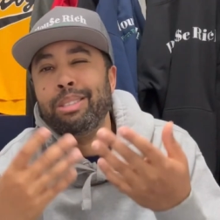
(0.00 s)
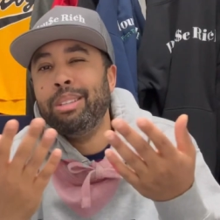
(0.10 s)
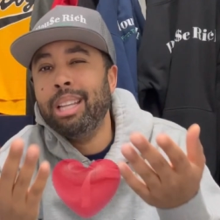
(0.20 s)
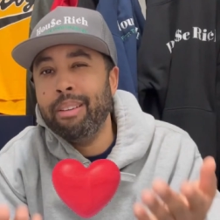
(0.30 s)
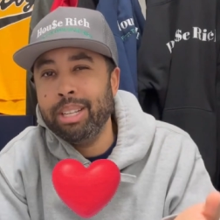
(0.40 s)
you
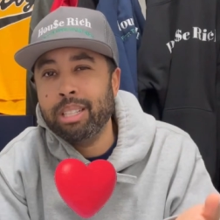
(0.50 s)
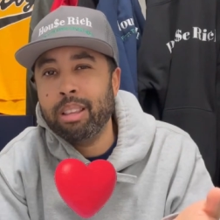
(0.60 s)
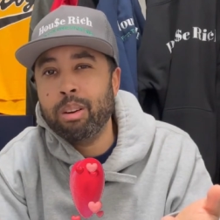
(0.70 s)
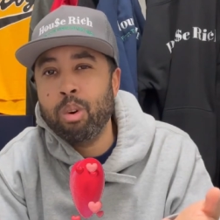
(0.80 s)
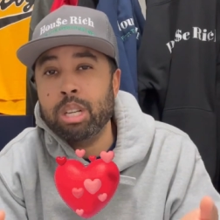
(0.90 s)
love each
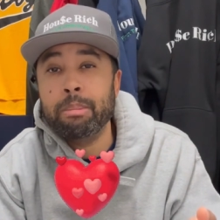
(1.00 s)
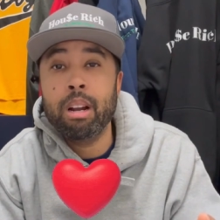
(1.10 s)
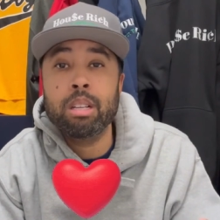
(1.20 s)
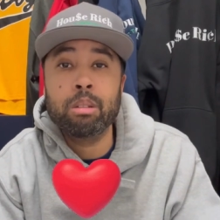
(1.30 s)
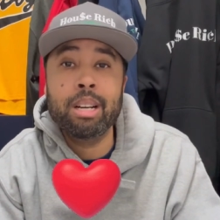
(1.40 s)
other, of course, but
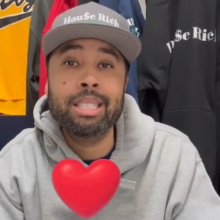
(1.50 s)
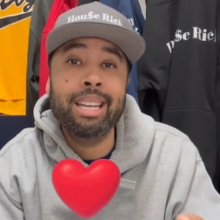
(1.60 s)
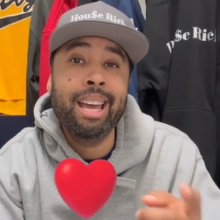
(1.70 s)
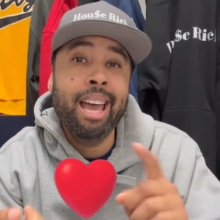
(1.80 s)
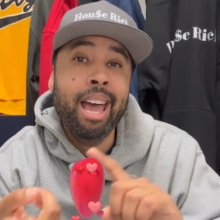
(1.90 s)
also because
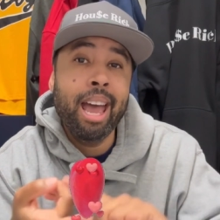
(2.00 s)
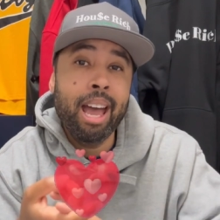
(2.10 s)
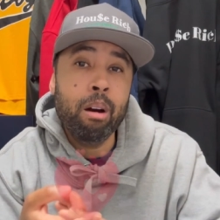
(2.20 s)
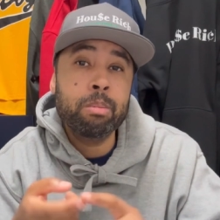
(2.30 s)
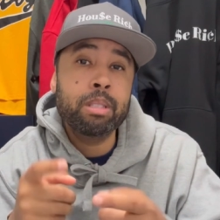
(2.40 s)
it
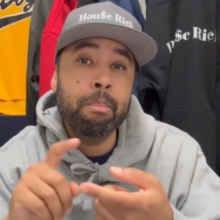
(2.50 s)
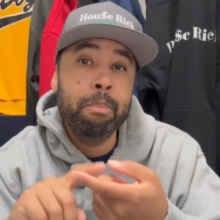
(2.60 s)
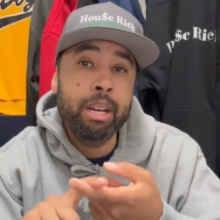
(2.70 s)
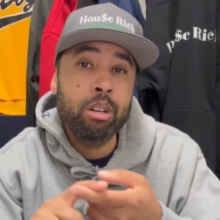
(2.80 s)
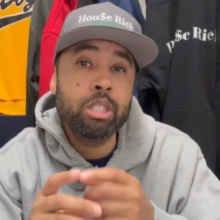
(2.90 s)
helps
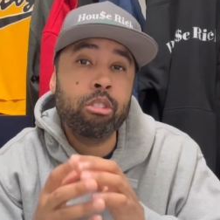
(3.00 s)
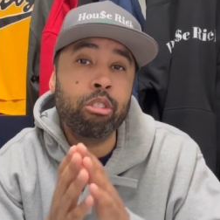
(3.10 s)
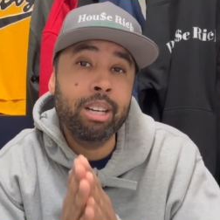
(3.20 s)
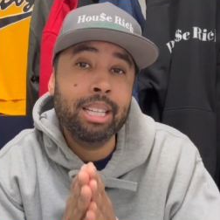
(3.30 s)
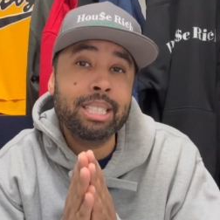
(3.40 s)
build your
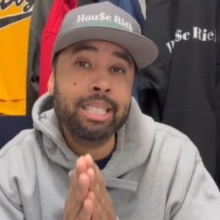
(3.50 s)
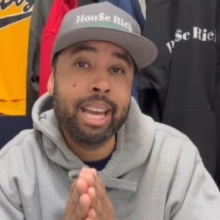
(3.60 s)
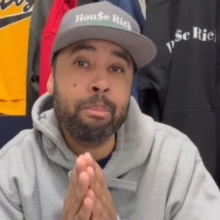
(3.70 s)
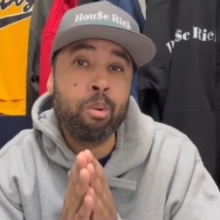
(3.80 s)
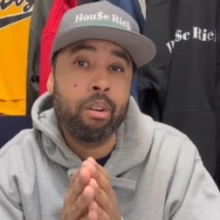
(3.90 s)
real
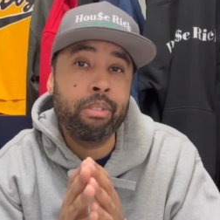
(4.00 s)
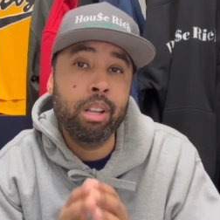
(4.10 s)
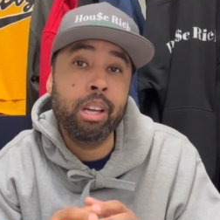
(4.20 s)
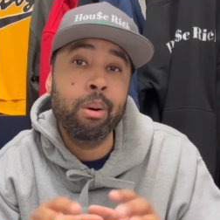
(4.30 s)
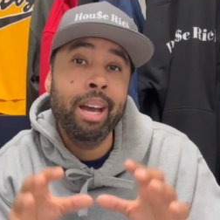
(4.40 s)
estate
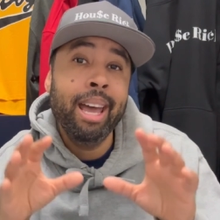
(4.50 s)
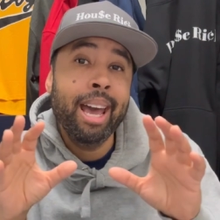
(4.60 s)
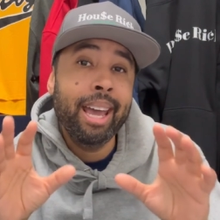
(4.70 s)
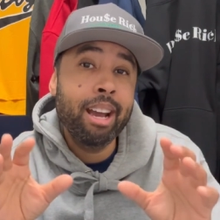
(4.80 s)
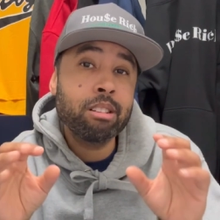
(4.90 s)
portfolio.
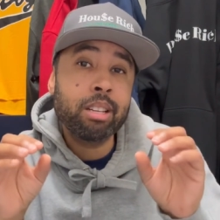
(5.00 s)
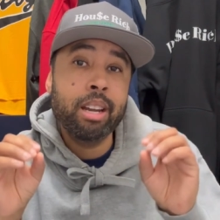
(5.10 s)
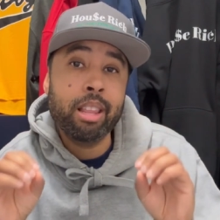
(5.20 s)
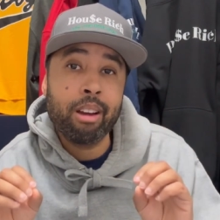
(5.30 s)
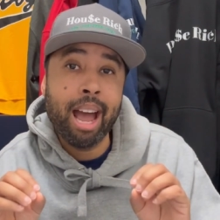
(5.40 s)
And here's
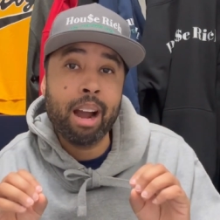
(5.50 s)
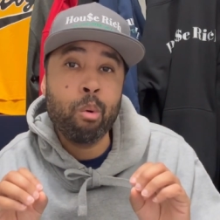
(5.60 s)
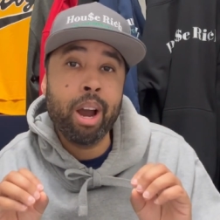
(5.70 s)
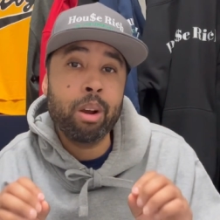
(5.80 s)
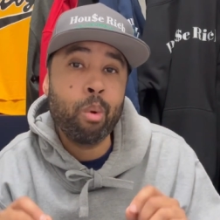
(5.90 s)
another hack.
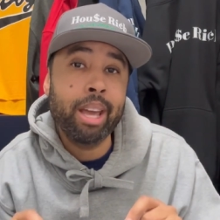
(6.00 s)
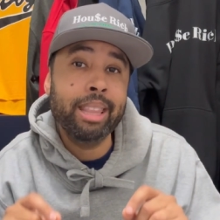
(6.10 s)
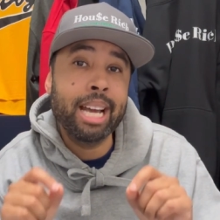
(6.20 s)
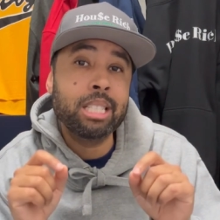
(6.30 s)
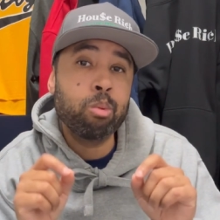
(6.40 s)
Why are you waiting
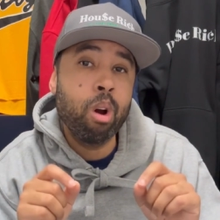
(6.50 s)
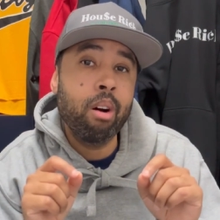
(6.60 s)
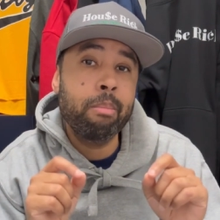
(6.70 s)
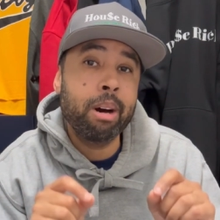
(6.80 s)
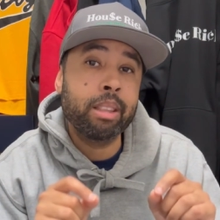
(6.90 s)
that
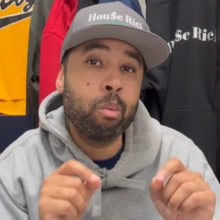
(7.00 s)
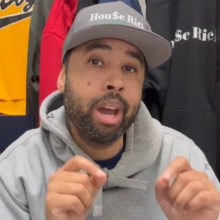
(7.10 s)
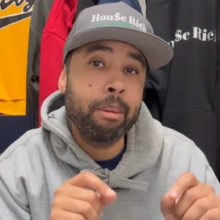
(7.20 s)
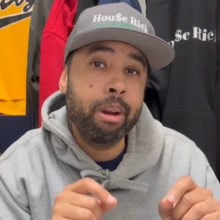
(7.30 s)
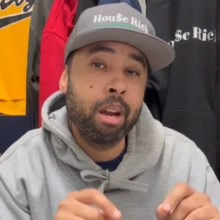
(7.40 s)
12-month
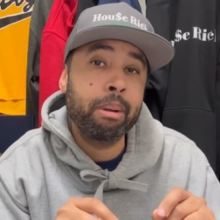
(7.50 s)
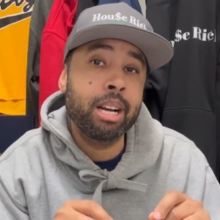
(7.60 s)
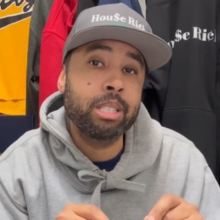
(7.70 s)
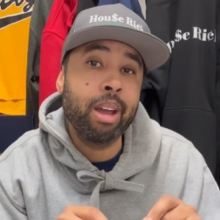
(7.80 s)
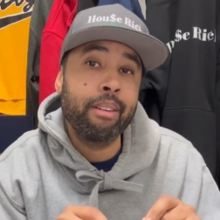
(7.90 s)
waiting period?
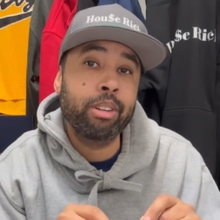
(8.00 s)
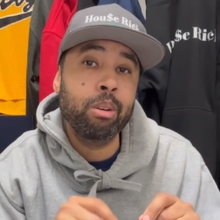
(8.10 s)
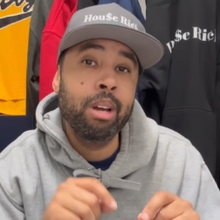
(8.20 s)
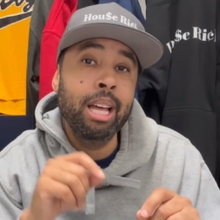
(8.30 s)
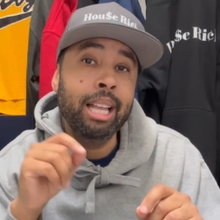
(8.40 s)
Because you have
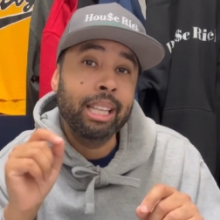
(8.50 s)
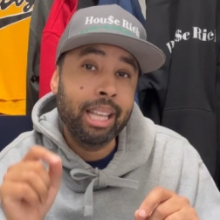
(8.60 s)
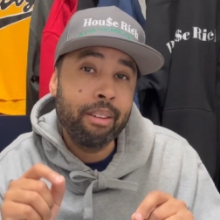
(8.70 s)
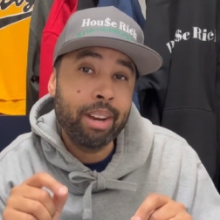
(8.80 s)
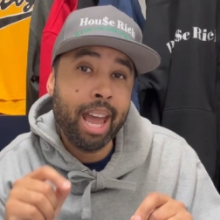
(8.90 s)
to
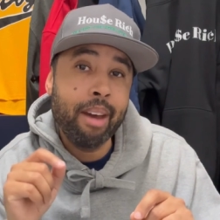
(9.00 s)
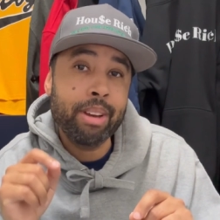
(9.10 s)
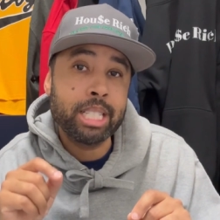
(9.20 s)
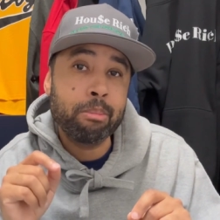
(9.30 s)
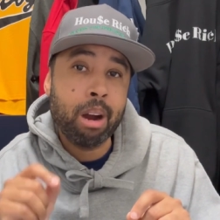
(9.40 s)
live in an
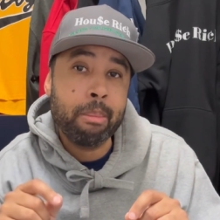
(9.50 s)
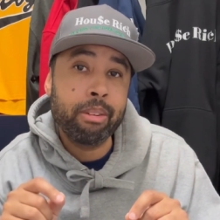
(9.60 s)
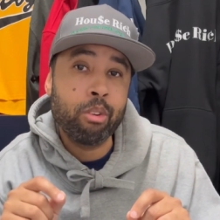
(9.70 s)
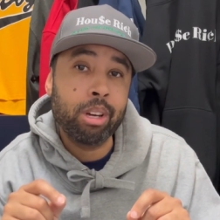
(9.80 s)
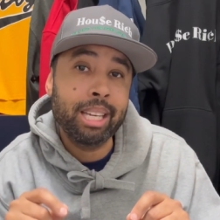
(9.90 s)
FHA property
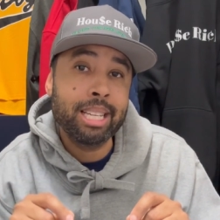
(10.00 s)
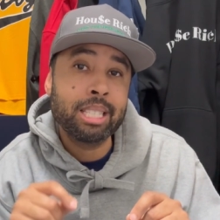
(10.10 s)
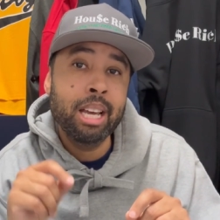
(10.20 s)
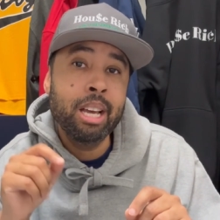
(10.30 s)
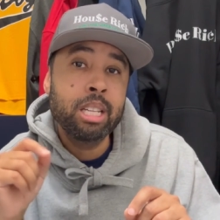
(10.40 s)
for at
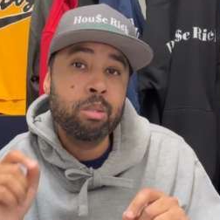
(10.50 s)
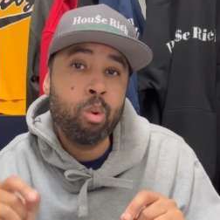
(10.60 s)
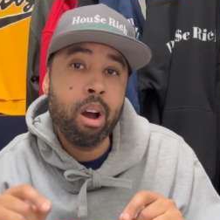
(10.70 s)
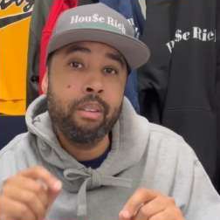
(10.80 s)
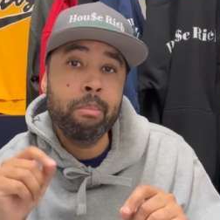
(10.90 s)
least
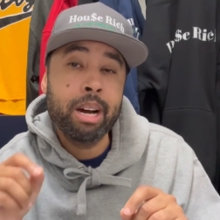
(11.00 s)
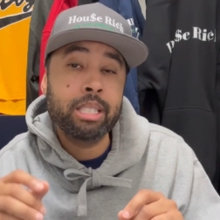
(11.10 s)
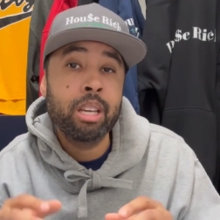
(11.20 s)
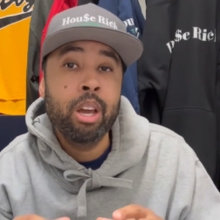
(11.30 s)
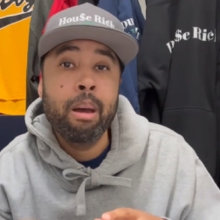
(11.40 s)
12
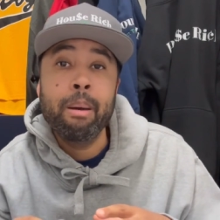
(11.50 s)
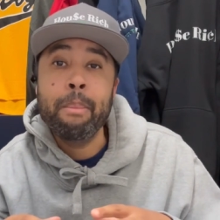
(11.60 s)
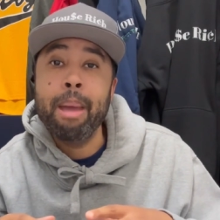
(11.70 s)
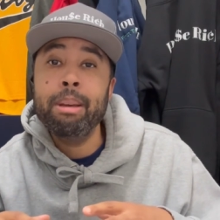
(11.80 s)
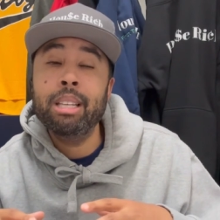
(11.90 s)
months.
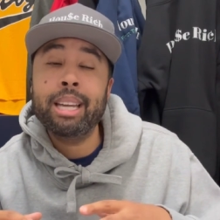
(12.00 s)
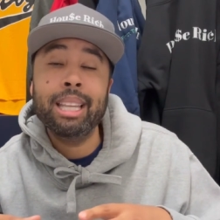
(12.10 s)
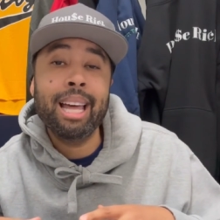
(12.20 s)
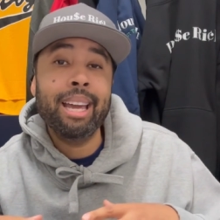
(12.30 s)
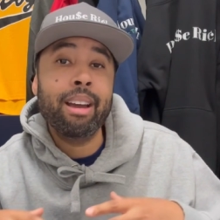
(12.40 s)
Maybe look at
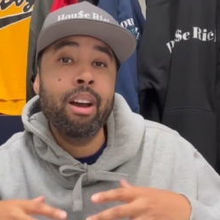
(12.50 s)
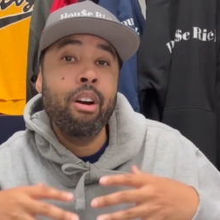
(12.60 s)
like